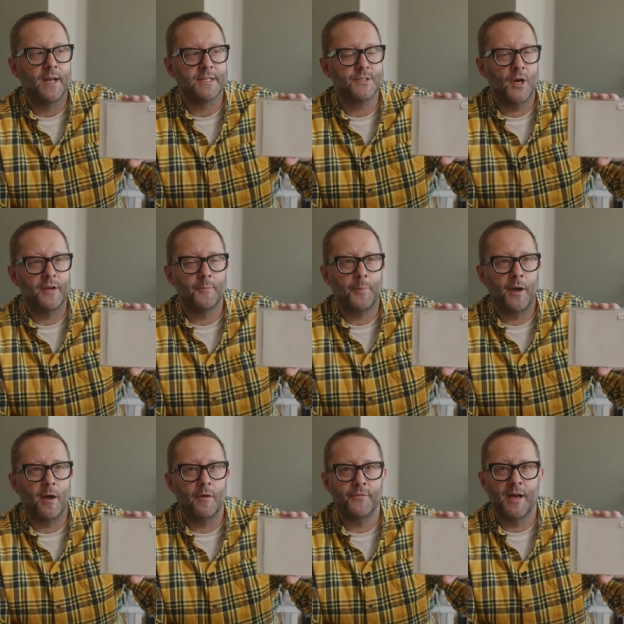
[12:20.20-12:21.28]
It's not even
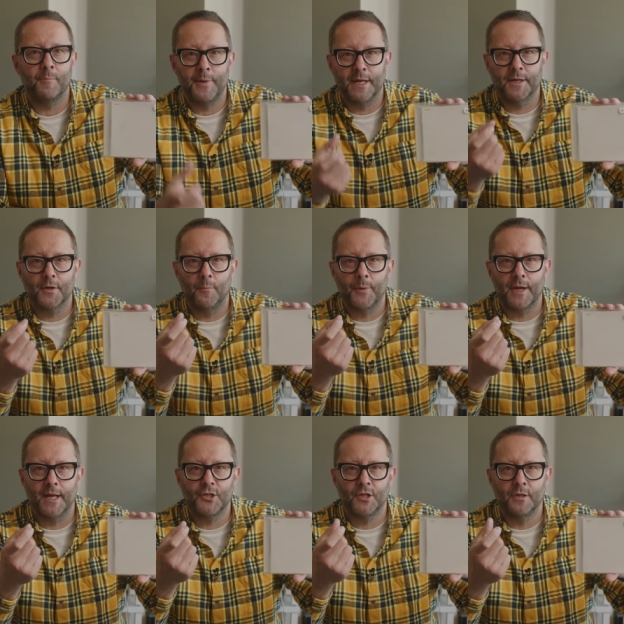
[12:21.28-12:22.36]
part of that big
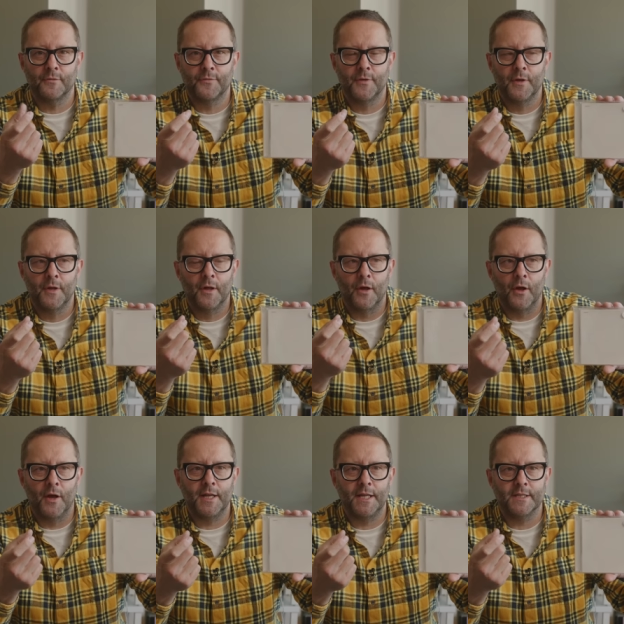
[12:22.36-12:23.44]
compilation of
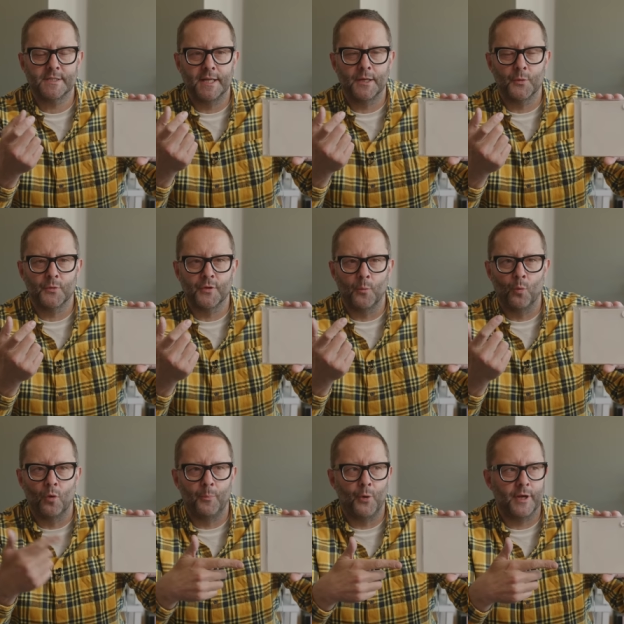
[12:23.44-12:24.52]
early singles that
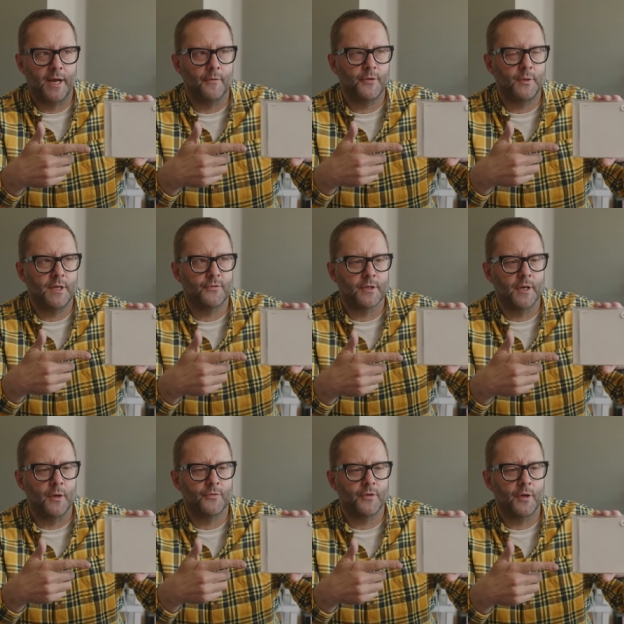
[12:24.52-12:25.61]
Warp put out a few years
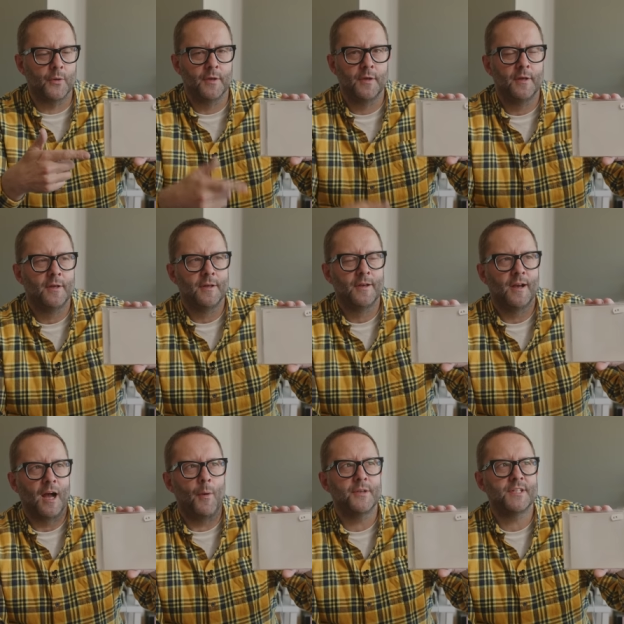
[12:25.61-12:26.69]
ago. So
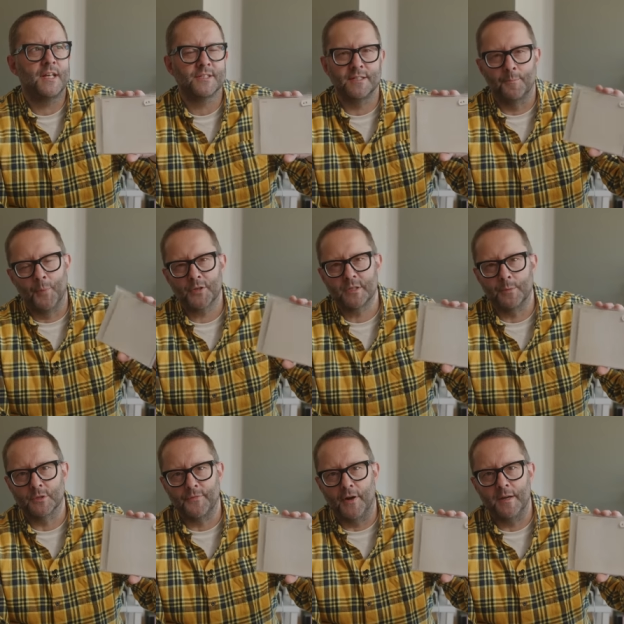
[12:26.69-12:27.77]
I won't say this is impossible
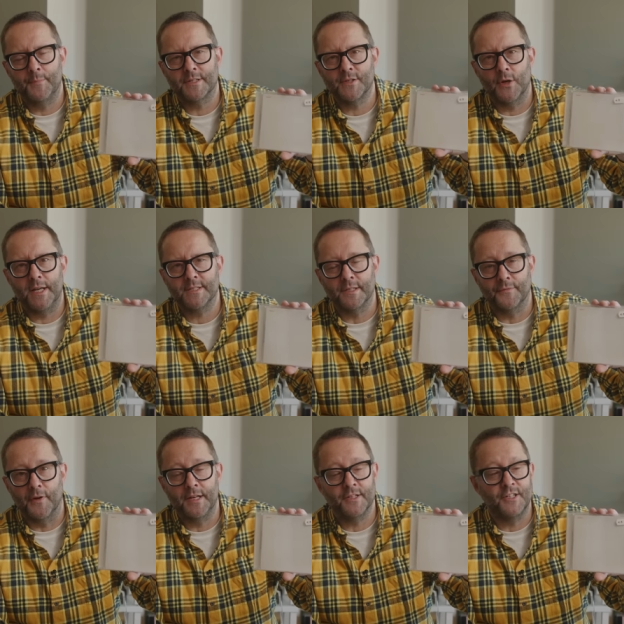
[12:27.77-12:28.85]
to find, but it's not easy to
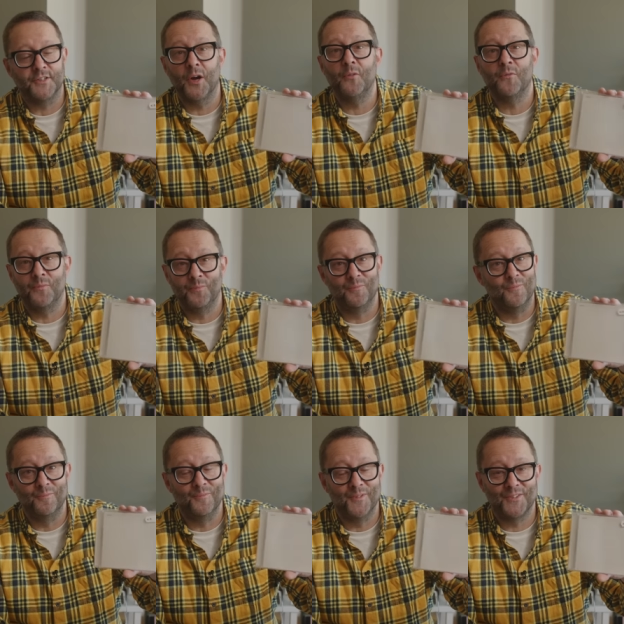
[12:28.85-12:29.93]
find. And you don't
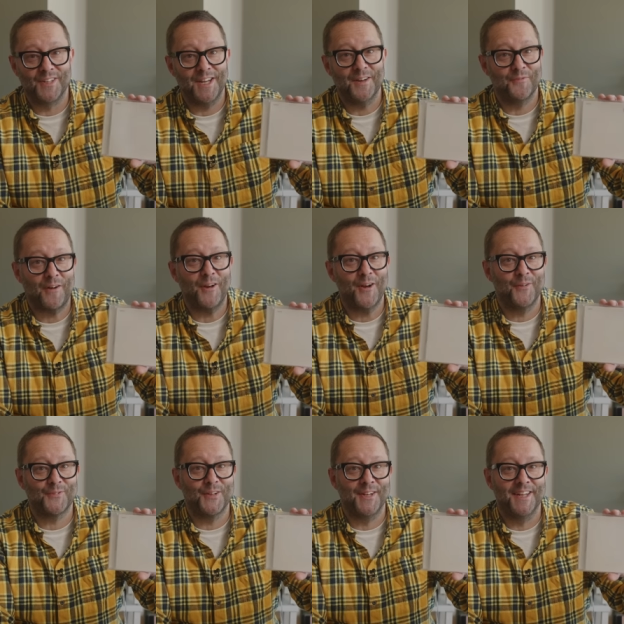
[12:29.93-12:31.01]
see it very
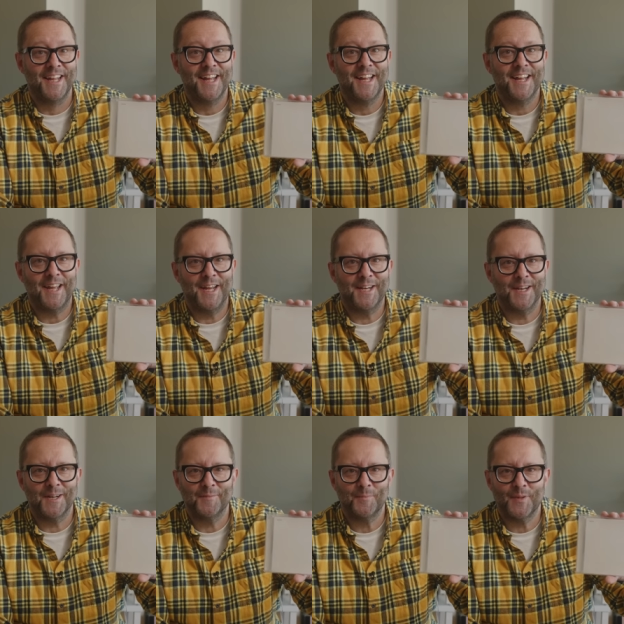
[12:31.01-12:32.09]
often in
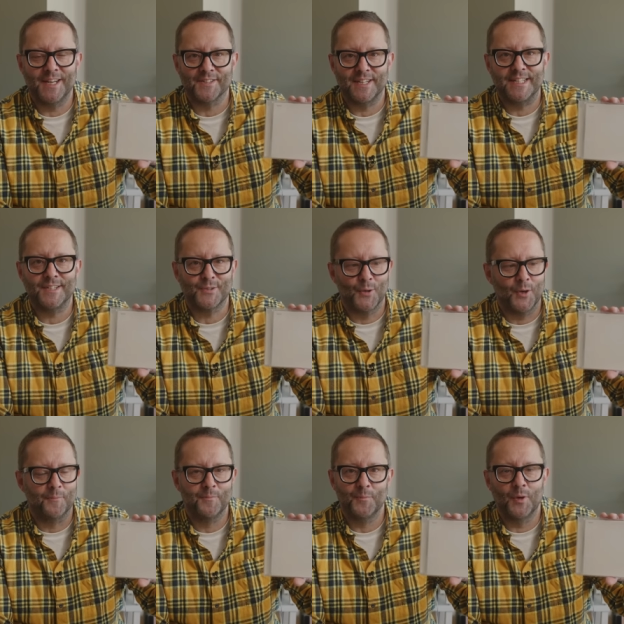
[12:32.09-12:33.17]
a CD
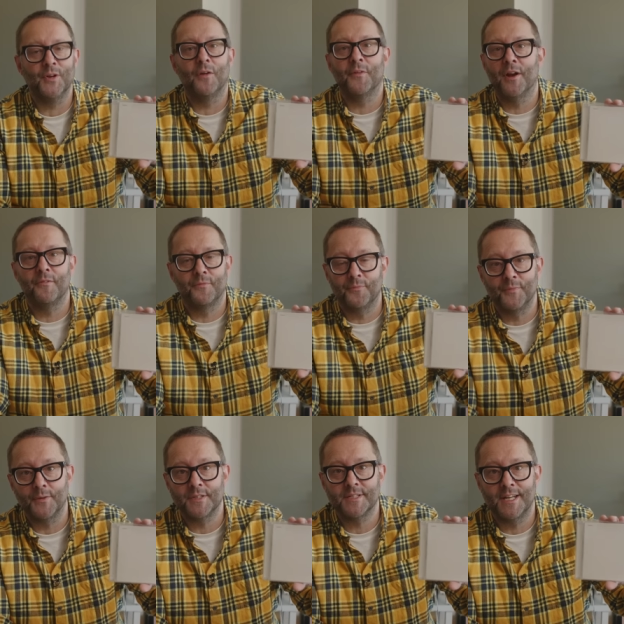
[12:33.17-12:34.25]
store. Well, not that I've
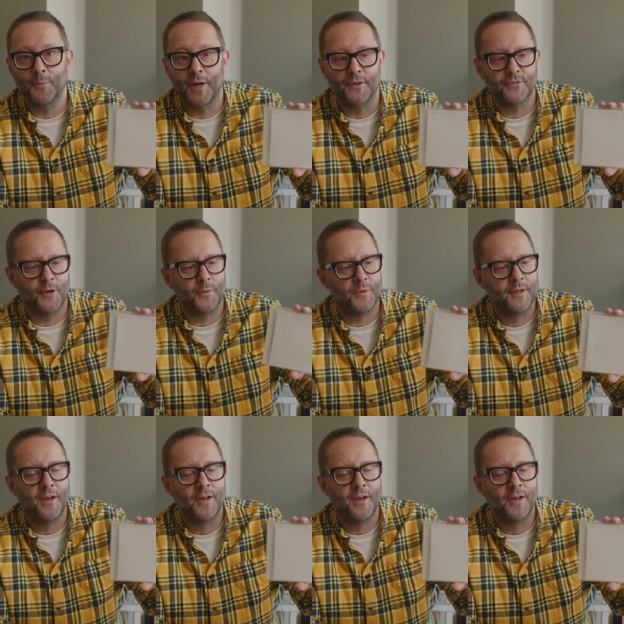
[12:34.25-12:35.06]
noticed anyway. So